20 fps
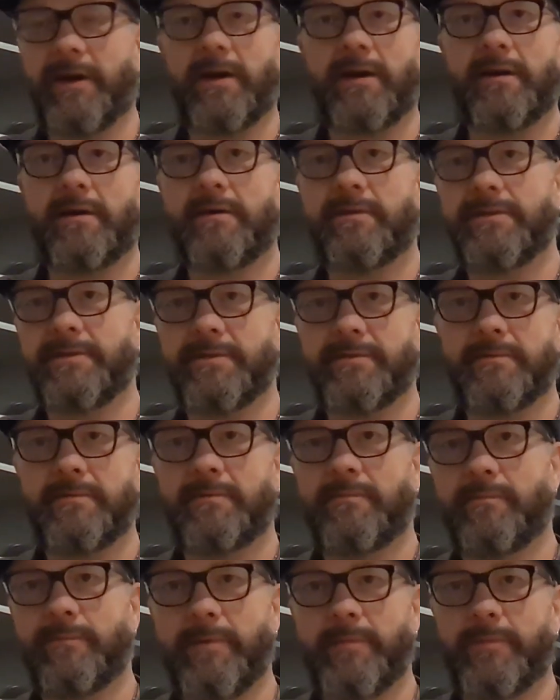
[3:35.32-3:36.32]
cars, and
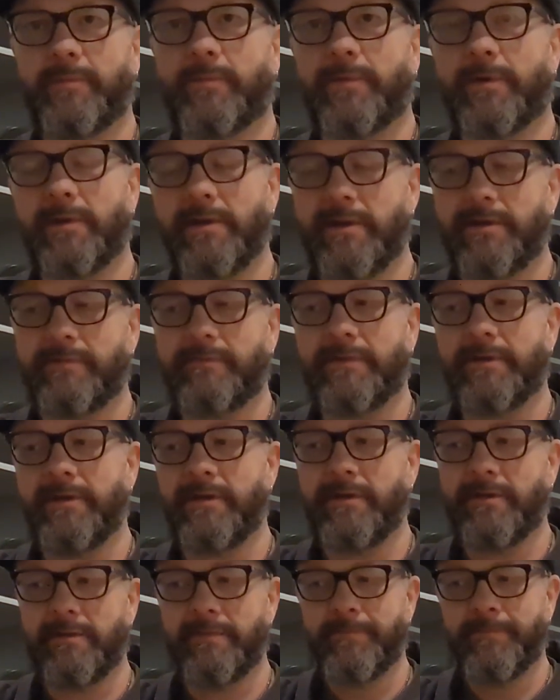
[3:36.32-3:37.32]
women weren't allowed to
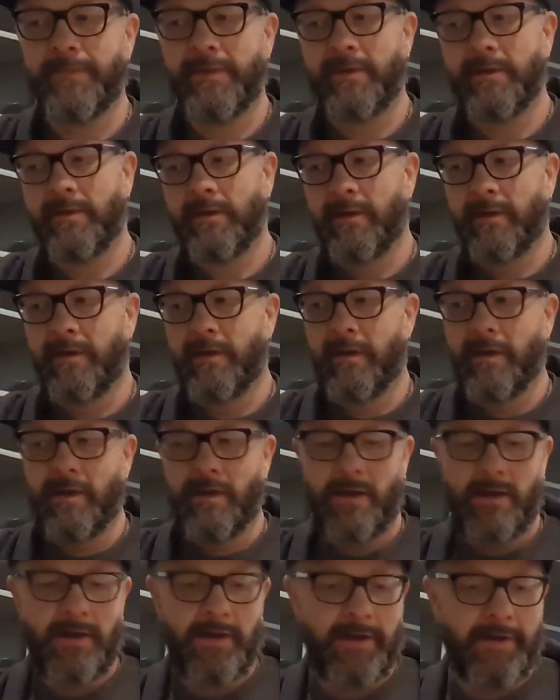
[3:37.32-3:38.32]
read.
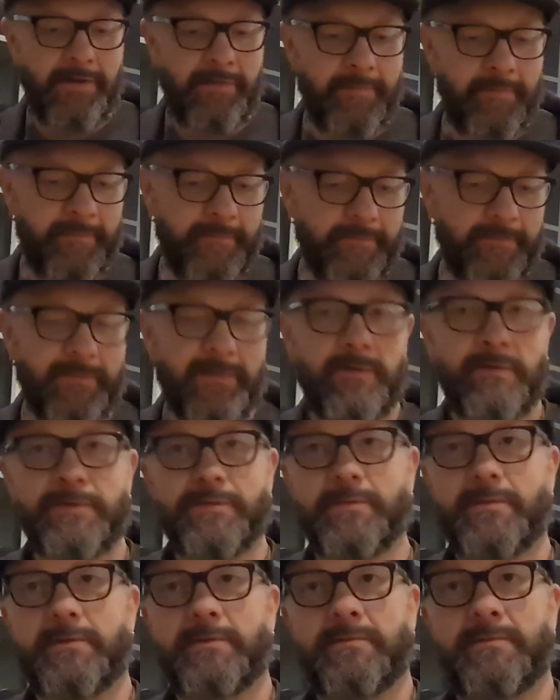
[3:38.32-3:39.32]
Um, those
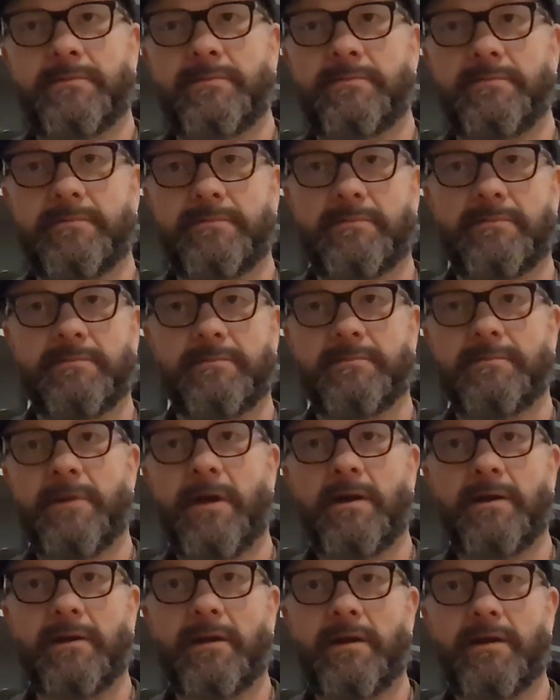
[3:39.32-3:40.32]
were
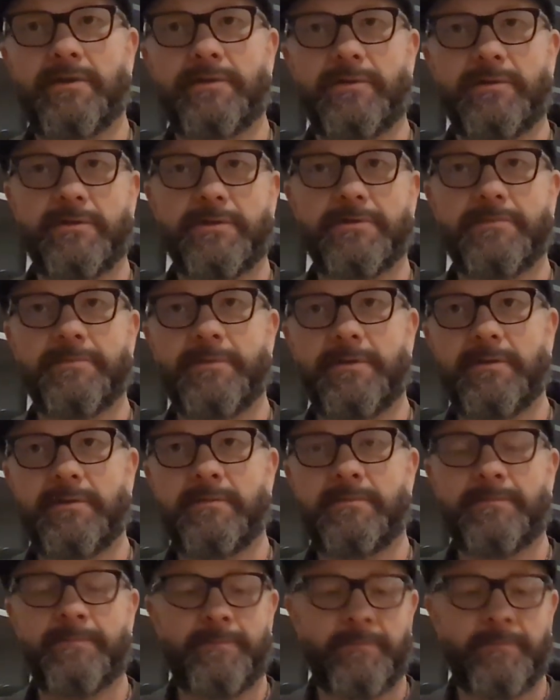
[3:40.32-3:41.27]
long gone years, you know.